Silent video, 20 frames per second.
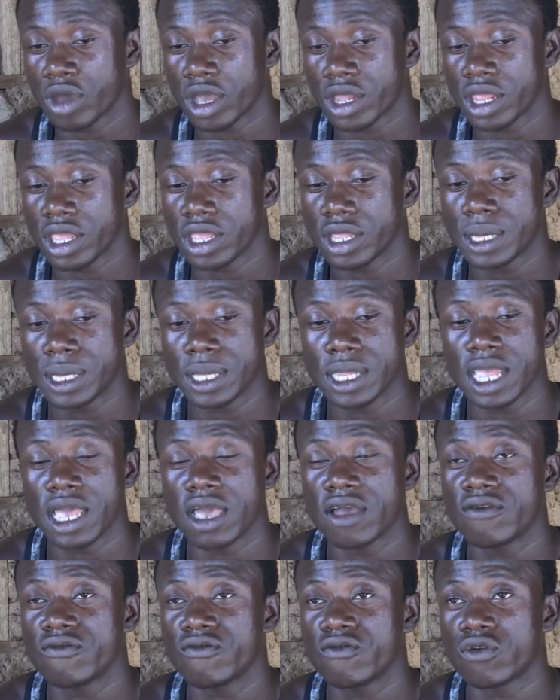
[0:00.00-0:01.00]
parents
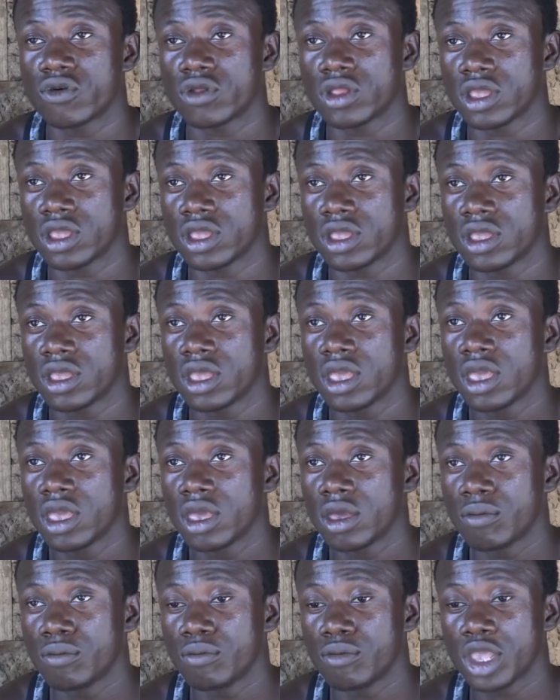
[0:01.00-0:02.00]
that for the
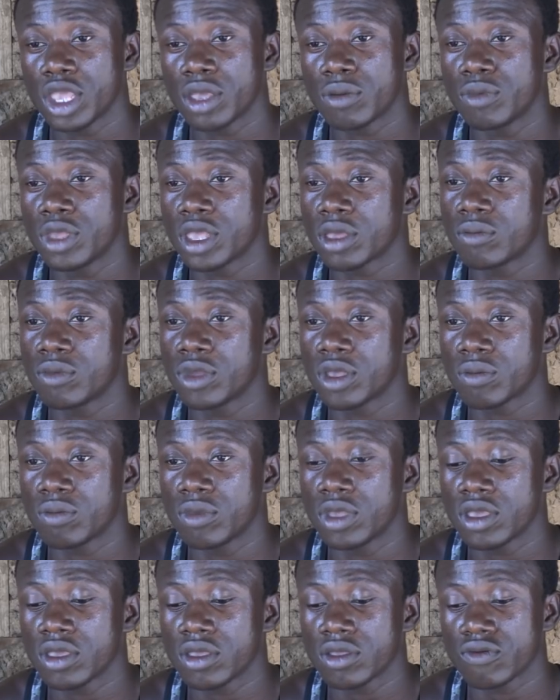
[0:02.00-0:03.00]
make.
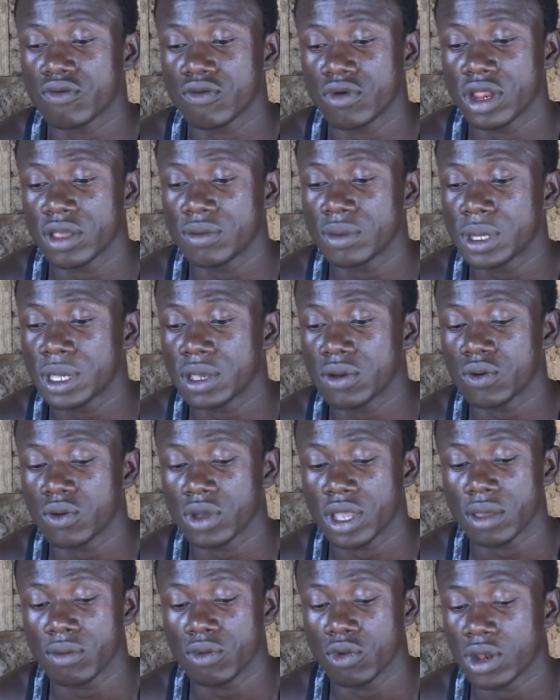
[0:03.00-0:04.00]
But let me say,
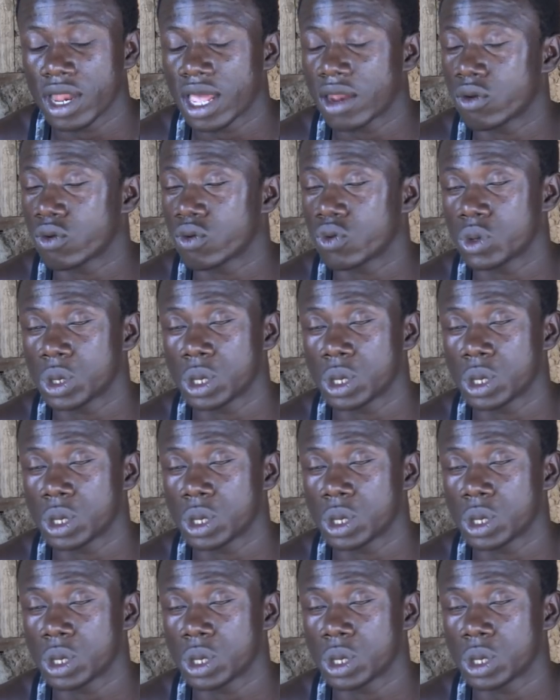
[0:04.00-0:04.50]
we'll get me, I'll not go